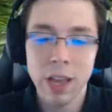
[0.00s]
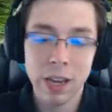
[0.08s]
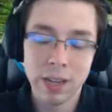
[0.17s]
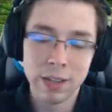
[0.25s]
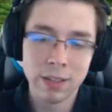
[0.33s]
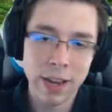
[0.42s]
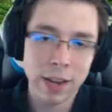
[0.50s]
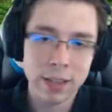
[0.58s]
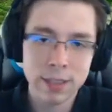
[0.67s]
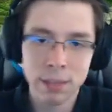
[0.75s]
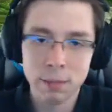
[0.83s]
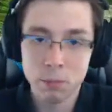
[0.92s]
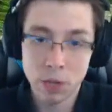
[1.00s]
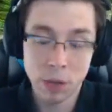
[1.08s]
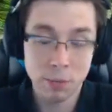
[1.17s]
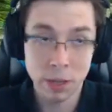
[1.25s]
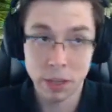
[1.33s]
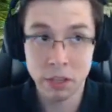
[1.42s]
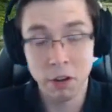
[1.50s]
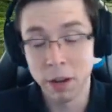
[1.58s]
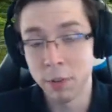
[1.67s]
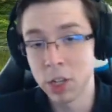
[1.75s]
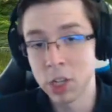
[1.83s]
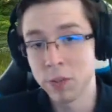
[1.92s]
in decks that typically run a bunch